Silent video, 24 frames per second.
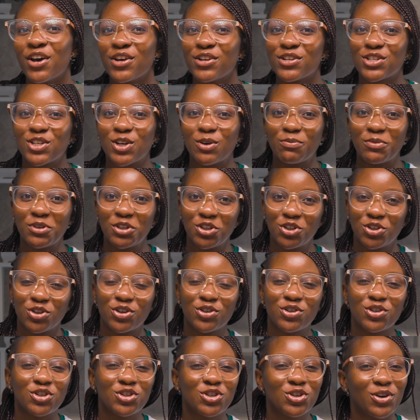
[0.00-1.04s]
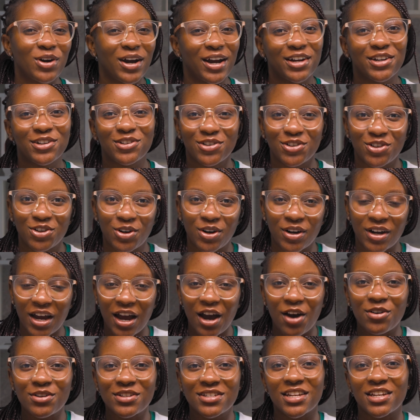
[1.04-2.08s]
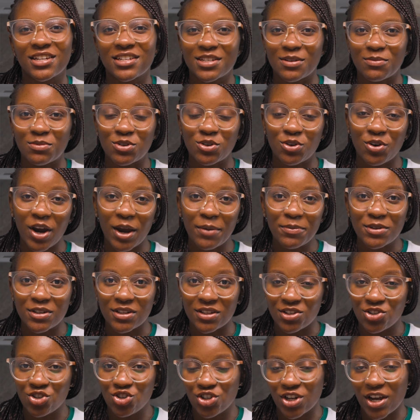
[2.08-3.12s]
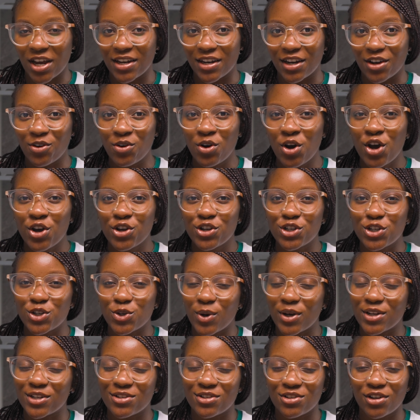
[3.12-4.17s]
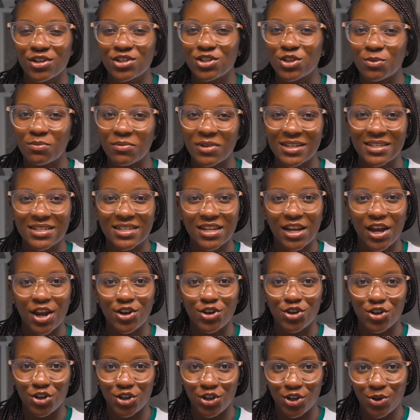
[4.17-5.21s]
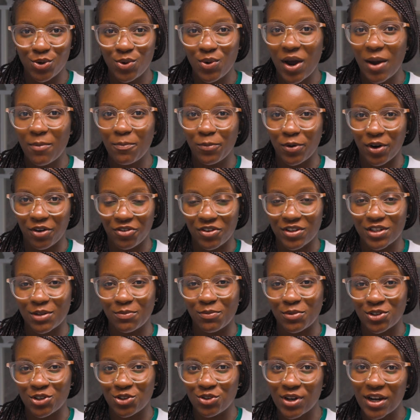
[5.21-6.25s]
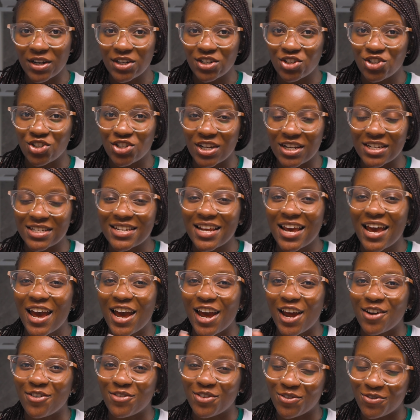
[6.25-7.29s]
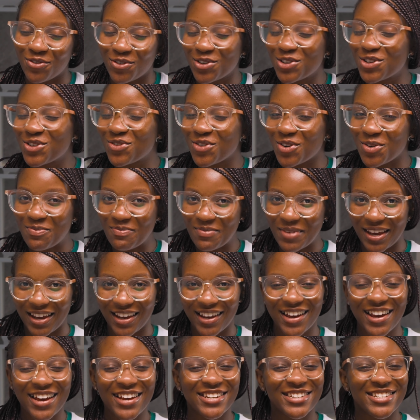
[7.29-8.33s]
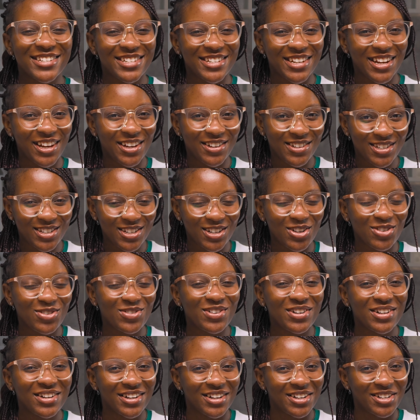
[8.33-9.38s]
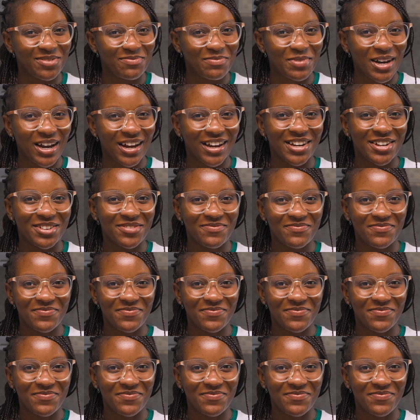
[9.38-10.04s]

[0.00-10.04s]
So be sure to try it on your accounts and subscribe to this channel so as not to miss new profitable strategies and reviews from me. See you soon. Goodbye.